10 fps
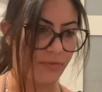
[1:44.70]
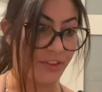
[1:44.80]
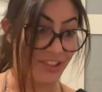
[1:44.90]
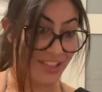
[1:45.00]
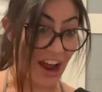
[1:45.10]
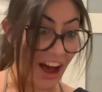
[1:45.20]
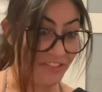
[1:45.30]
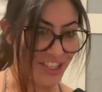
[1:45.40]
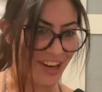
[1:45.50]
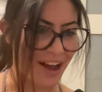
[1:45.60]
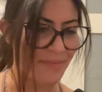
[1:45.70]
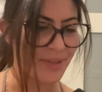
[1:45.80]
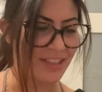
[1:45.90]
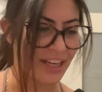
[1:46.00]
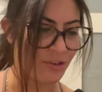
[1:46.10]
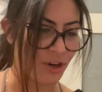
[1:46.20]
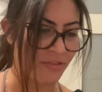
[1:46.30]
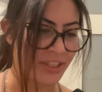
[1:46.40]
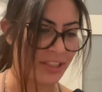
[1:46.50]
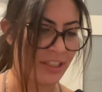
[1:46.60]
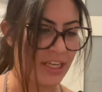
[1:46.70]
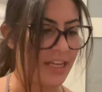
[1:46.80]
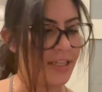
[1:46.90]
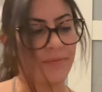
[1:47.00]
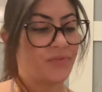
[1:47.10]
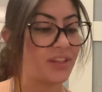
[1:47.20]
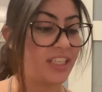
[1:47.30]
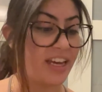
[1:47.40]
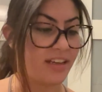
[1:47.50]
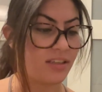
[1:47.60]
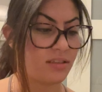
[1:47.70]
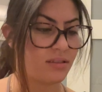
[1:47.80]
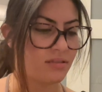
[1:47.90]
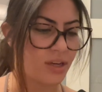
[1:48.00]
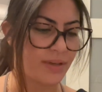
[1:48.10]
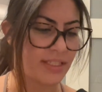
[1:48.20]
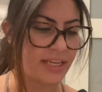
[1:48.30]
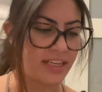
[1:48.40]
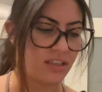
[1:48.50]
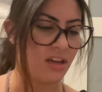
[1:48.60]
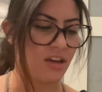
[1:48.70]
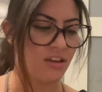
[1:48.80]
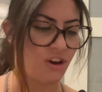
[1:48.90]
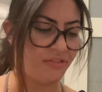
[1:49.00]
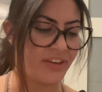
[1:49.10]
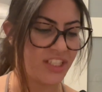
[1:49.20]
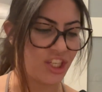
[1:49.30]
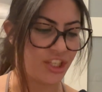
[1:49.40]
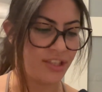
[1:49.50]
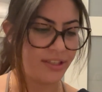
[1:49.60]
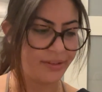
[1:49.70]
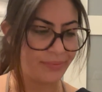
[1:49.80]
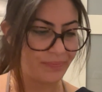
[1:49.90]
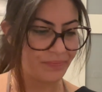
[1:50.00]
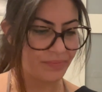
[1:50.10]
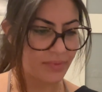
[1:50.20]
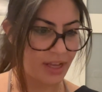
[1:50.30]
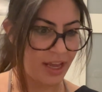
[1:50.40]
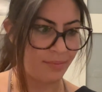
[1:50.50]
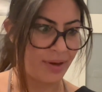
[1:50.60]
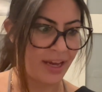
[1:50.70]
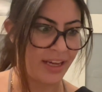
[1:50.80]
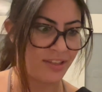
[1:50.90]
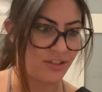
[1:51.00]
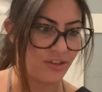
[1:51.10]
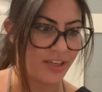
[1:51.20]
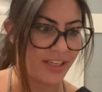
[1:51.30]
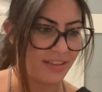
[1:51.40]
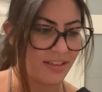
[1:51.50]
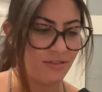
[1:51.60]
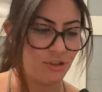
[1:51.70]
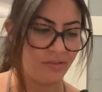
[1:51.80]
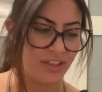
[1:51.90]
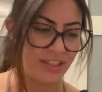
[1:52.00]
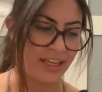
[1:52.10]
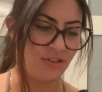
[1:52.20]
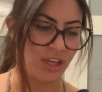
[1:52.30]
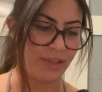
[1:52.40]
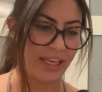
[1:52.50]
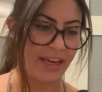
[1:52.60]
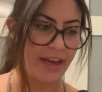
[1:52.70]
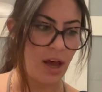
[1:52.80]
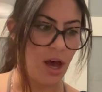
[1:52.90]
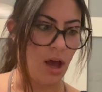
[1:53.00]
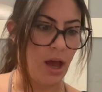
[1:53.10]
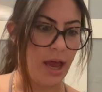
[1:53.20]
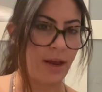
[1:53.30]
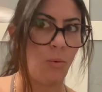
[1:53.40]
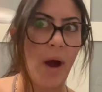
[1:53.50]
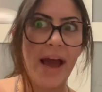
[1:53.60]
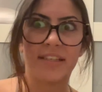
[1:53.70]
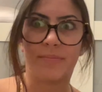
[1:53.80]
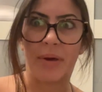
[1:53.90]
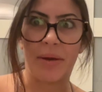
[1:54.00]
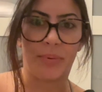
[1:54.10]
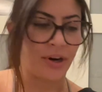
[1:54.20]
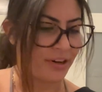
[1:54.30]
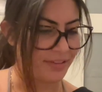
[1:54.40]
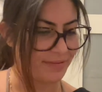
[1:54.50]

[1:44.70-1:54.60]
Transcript: There's a coffee shop, said Grover. Yes, Zoe said. Coffee is good. And pastries, Grover said dreamily. And wax paper.